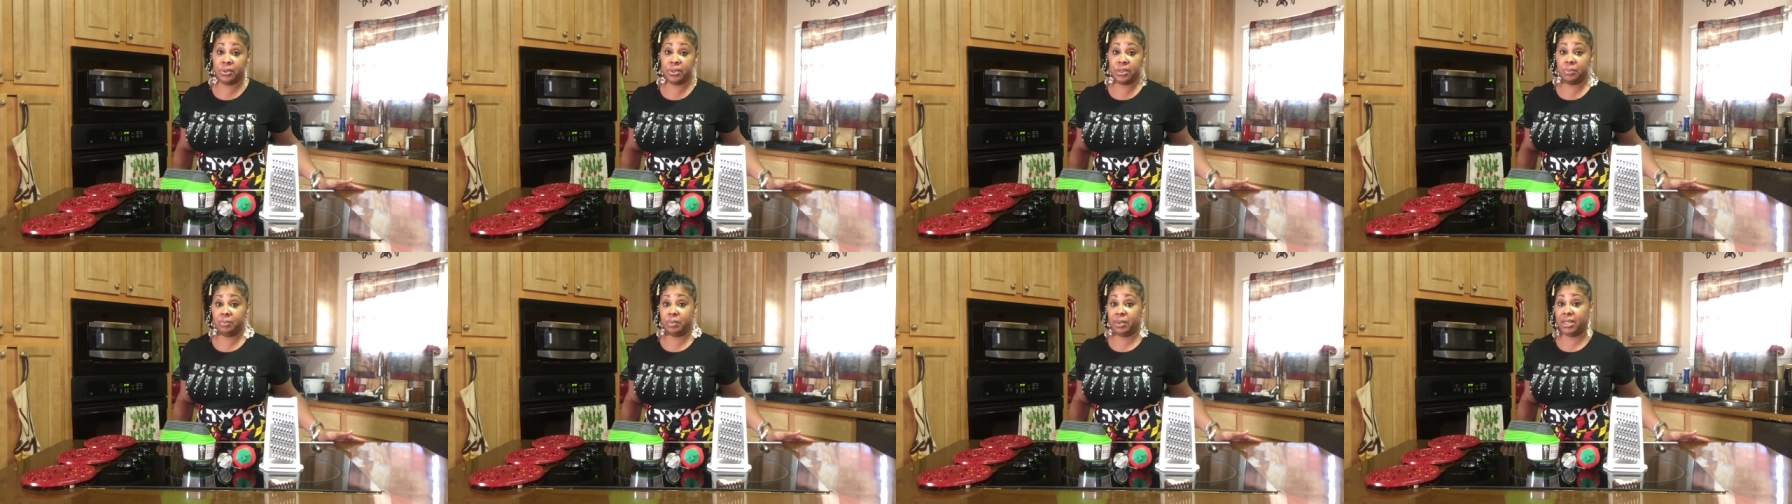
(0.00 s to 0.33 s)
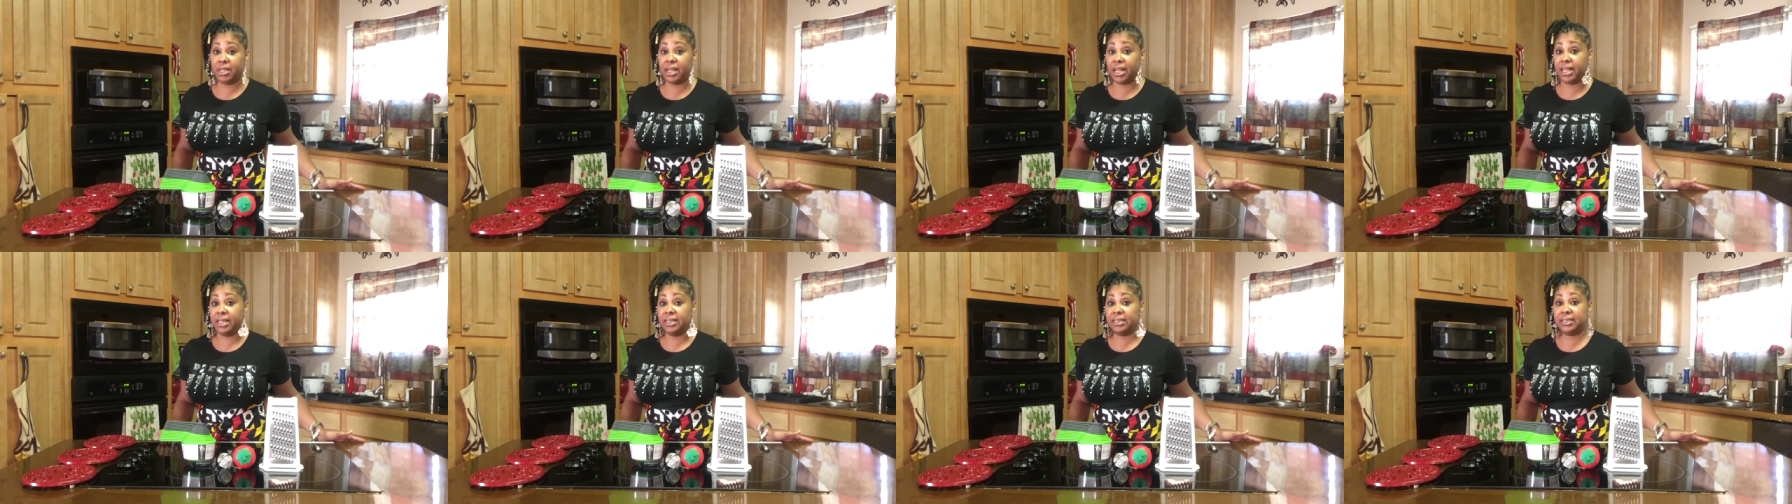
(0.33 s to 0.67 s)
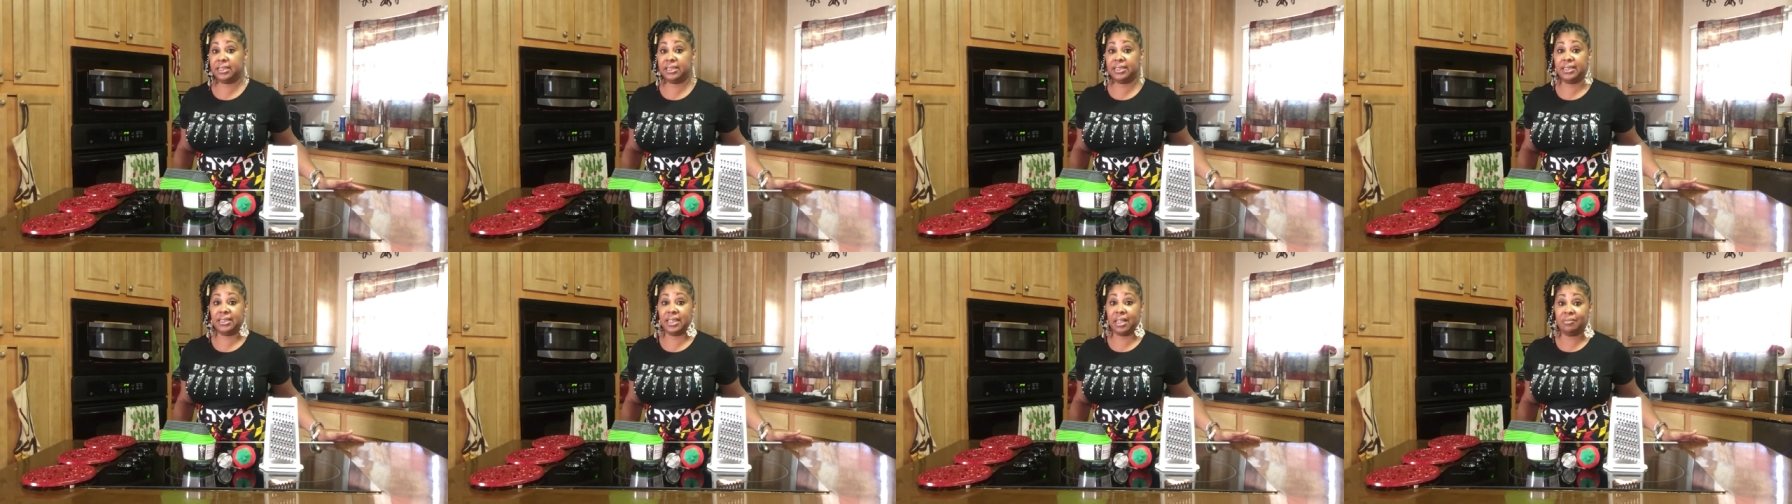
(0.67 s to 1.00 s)
It's been like
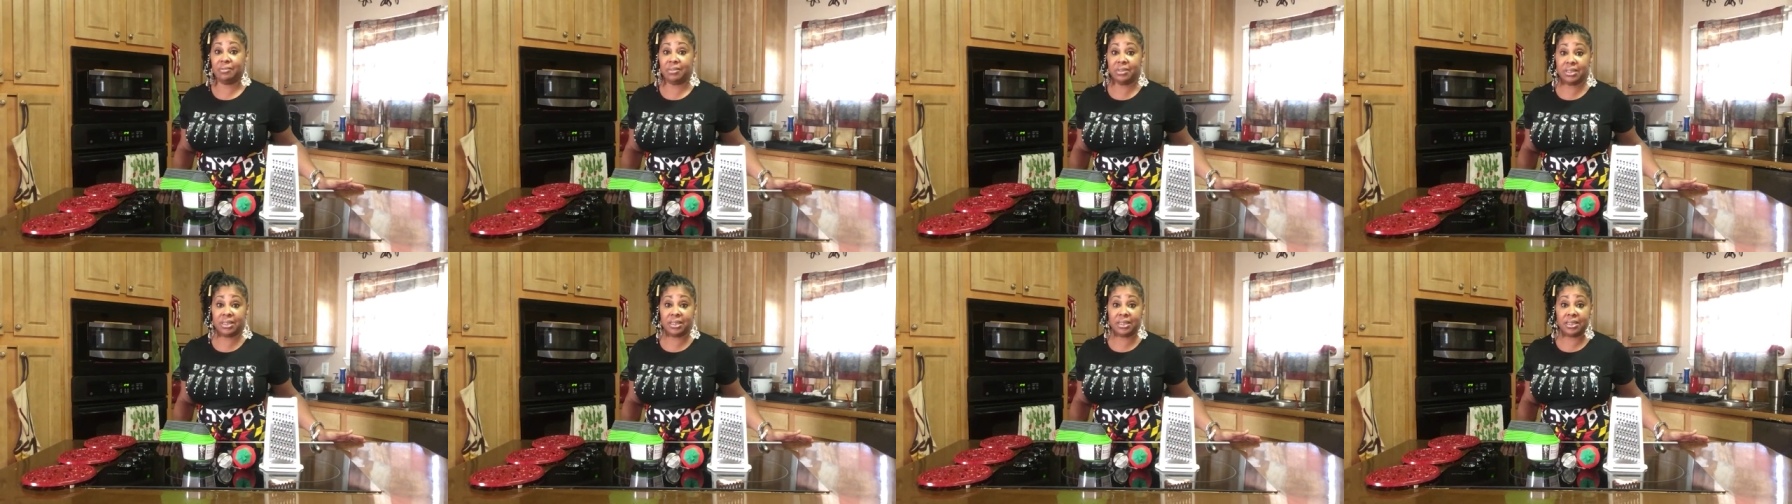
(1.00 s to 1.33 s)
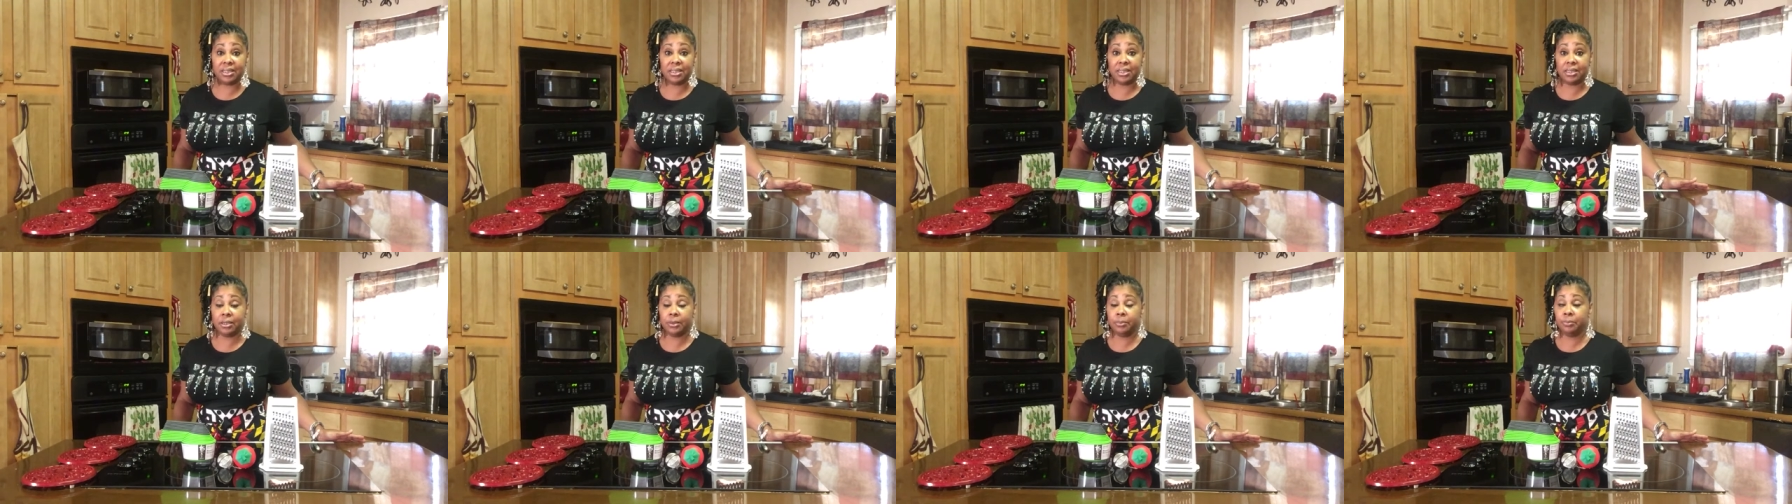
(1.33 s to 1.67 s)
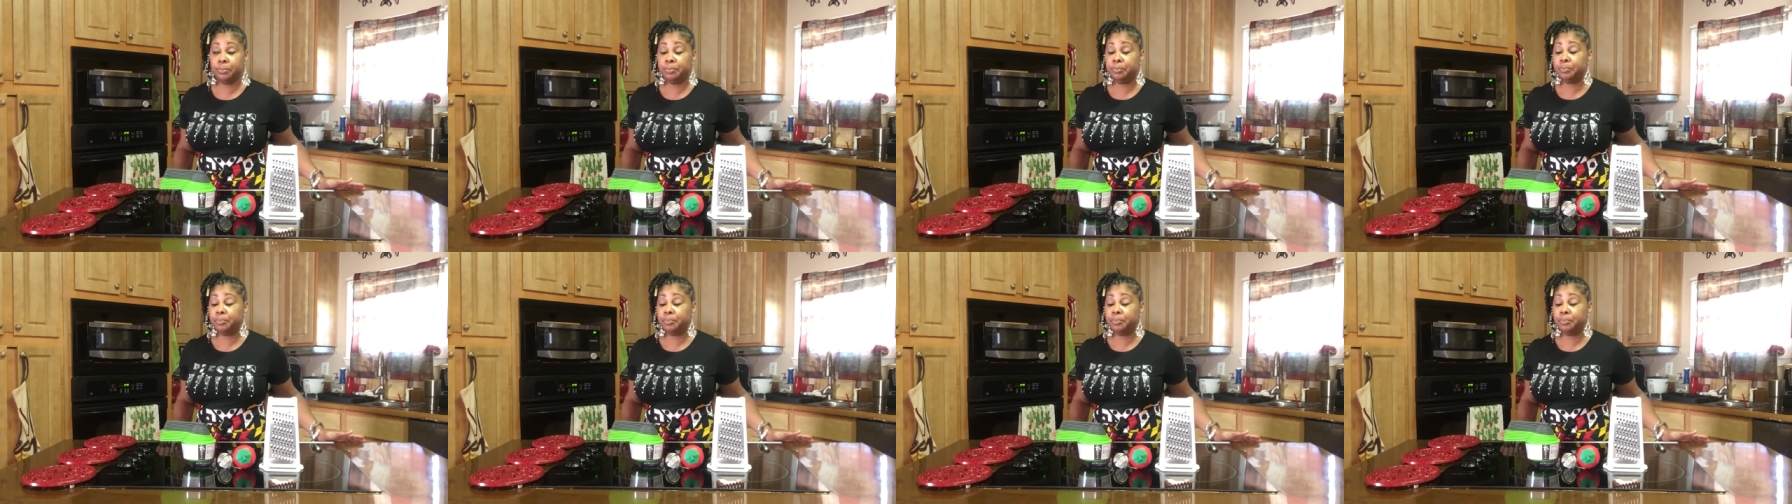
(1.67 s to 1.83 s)
70,